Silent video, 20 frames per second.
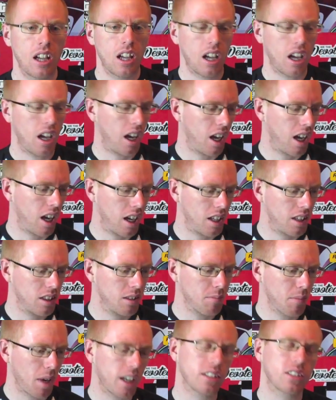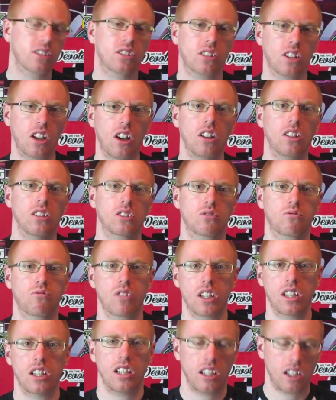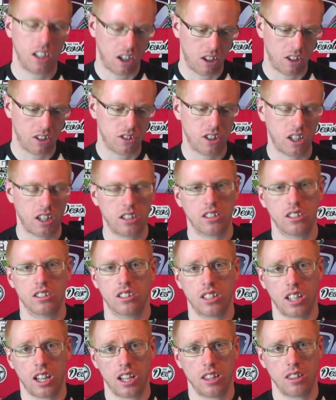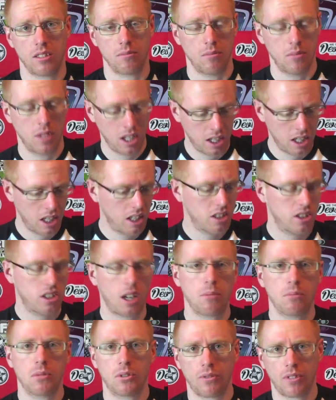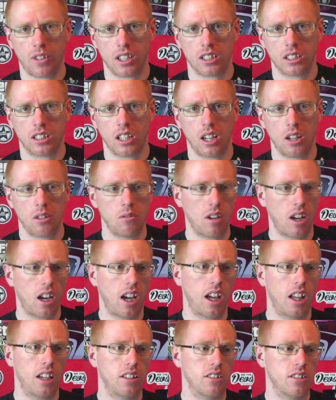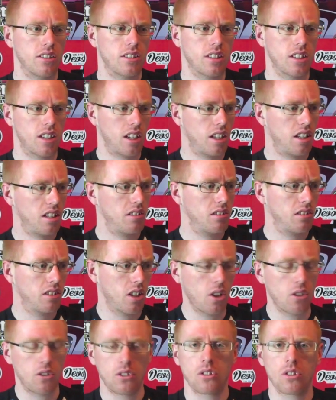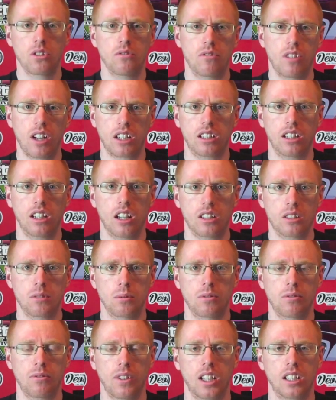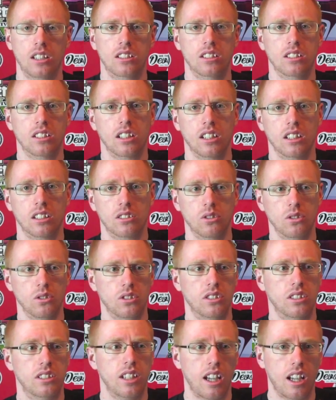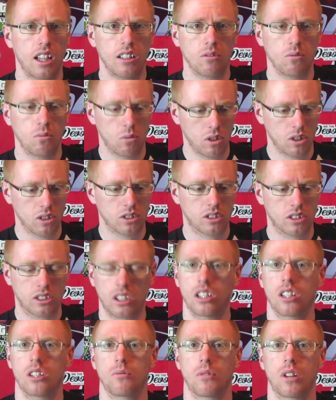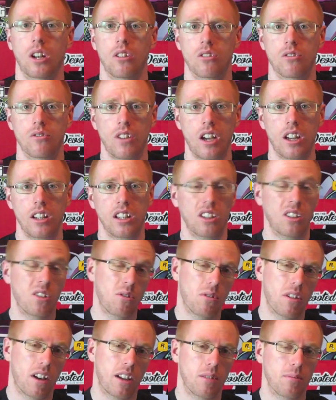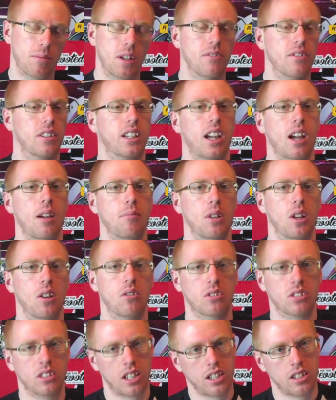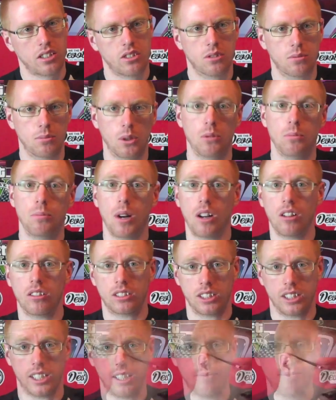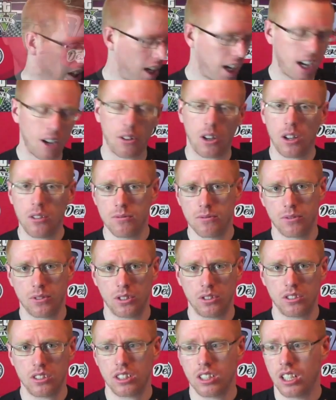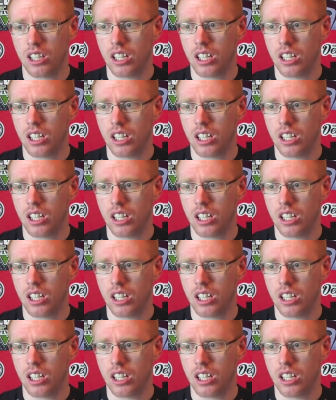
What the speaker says: The main stars, really, are Jason Statham, James Franco, and the only other recognisable faces I could tell was Winona Ryder, who had a bit of a cameo-slash-small part in it. Now, Homefront...